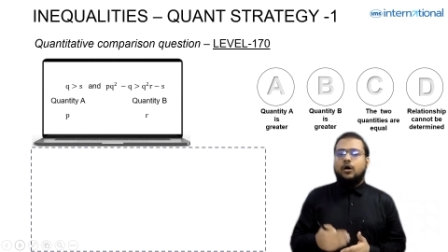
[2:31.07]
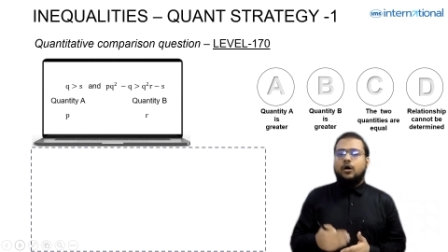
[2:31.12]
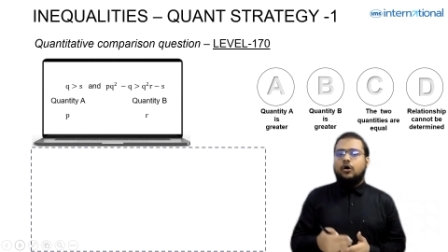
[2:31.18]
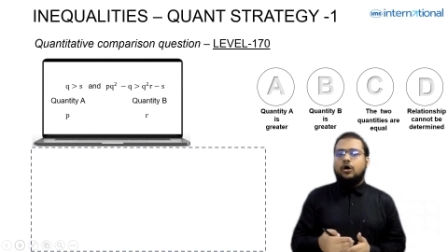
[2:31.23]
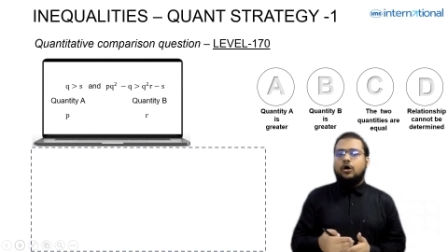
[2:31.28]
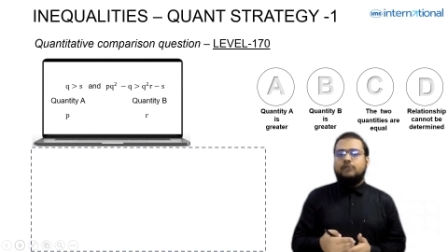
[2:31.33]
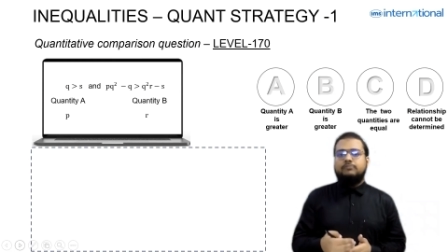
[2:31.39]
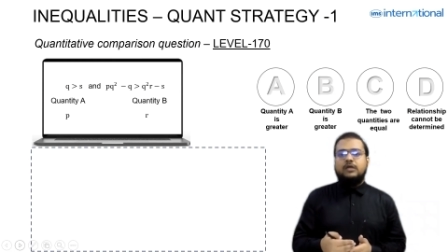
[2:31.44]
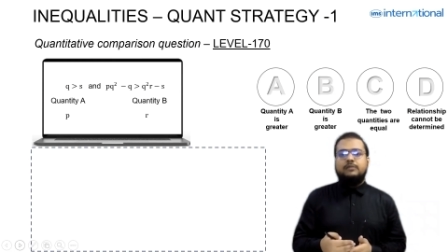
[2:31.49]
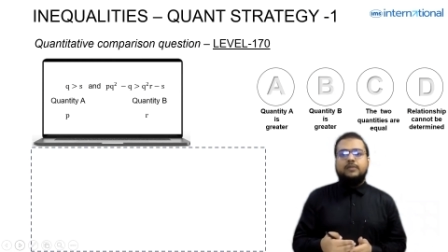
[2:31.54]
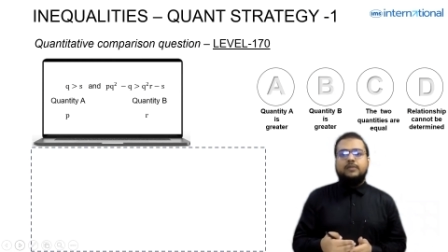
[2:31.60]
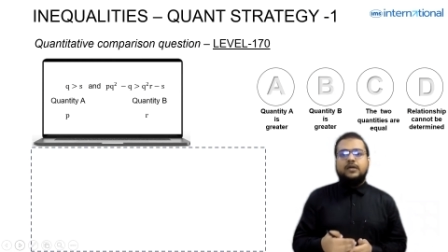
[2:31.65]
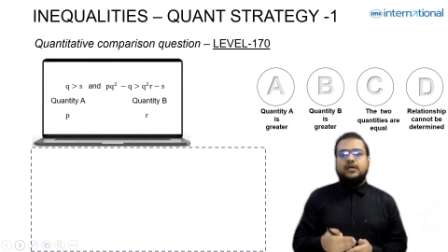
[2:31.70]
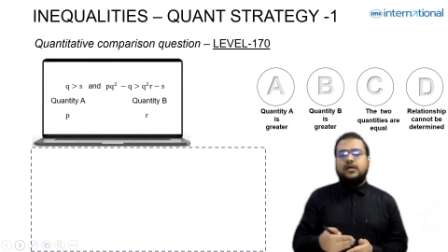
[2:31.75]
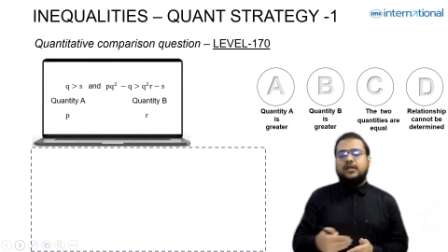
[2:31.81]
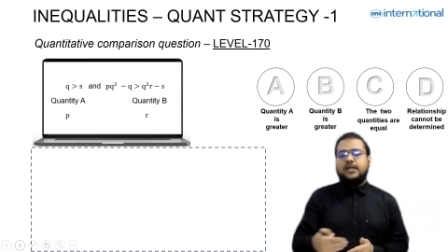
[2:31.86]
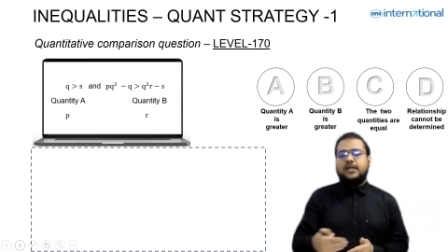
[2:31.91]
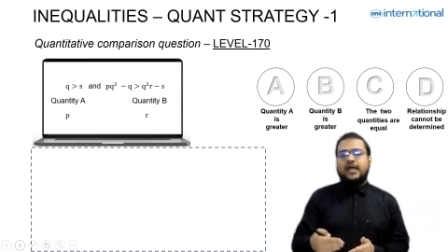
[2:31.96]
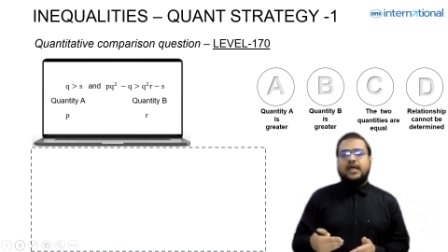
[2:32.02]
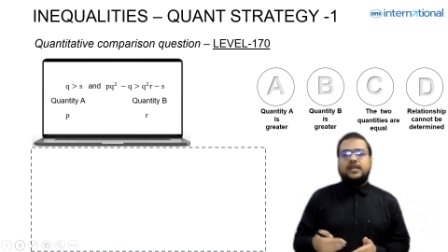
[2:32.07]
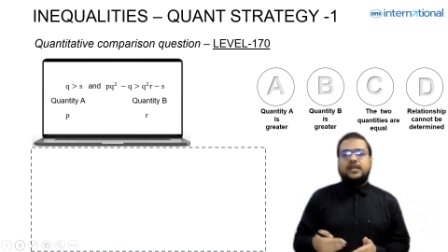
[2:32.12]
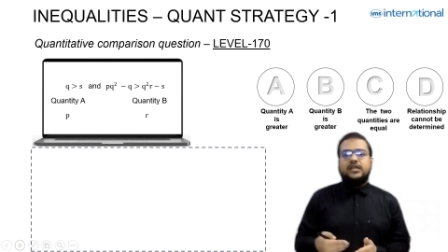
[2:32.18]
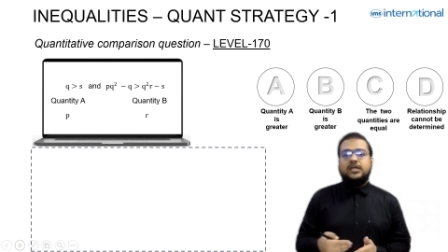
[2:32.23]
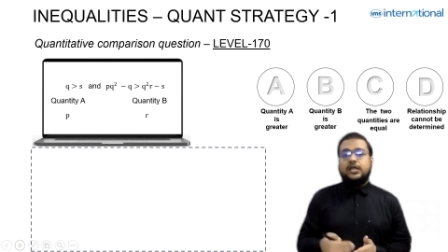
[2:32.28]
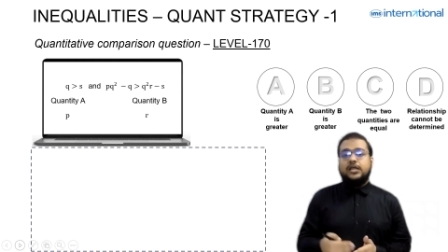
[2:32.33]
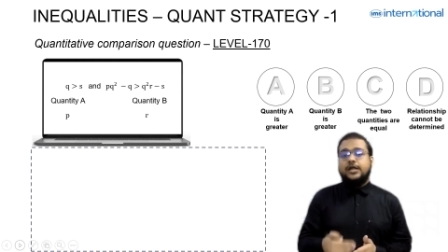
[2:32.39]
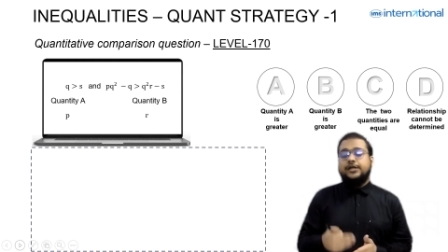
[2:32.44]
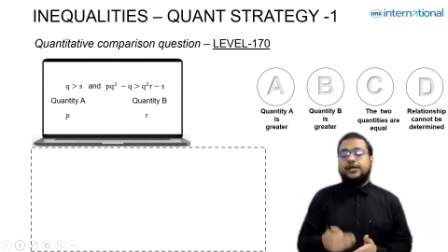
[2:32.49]
or maybe in
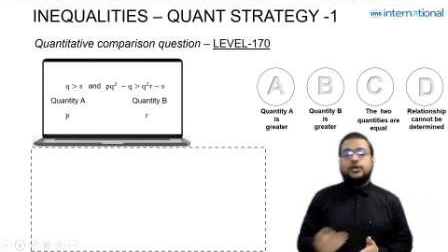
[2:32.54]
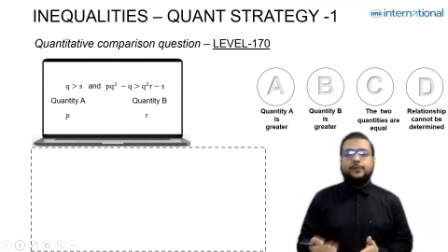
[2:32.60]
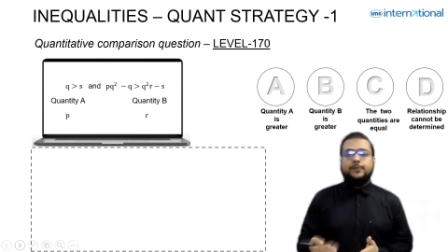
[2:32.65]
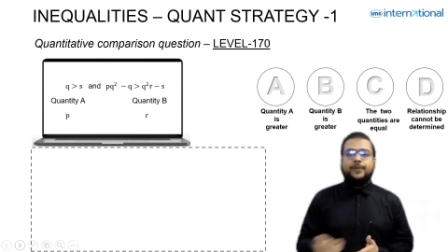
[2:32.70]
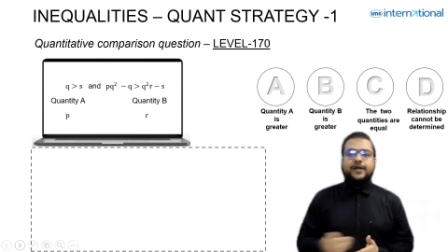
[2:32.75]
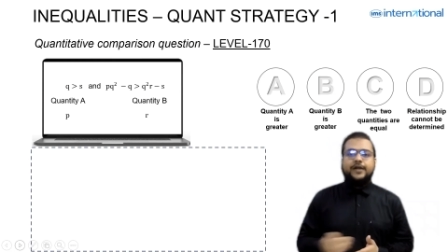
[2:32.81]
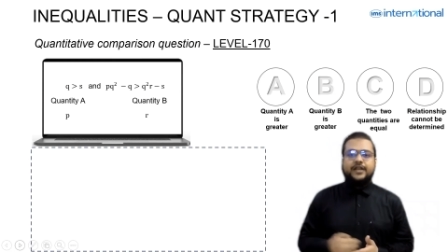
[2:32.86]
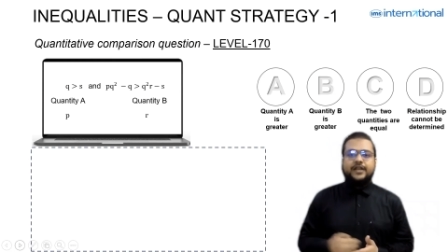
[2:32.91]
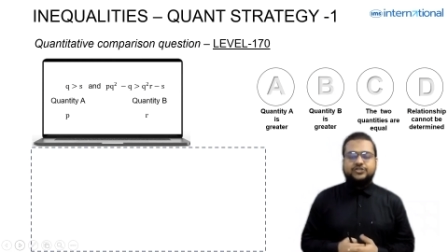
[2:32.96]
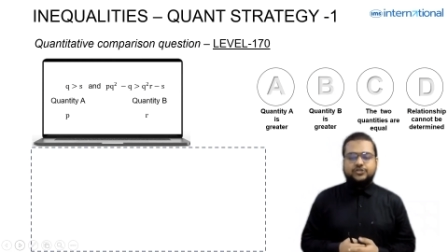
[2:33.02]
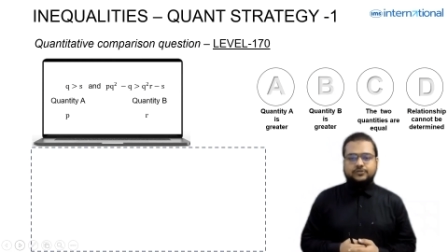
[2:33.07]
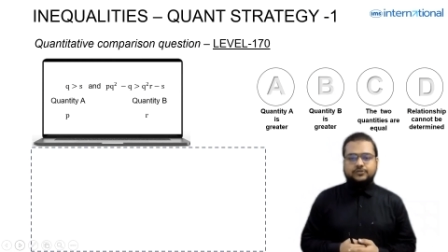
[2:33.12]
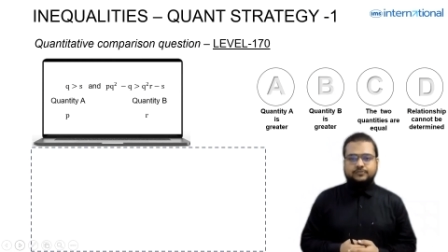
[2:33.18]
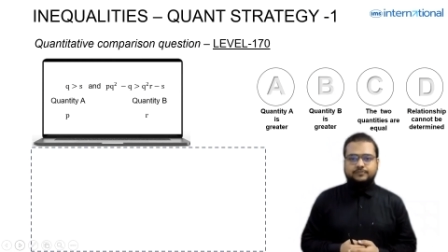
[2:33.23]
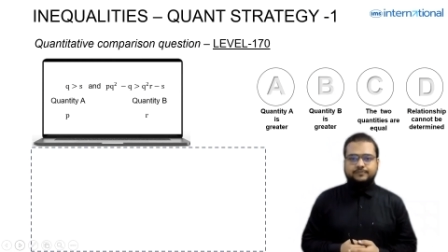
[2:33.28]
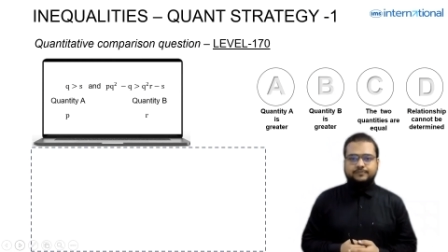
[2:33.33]
any interpretation.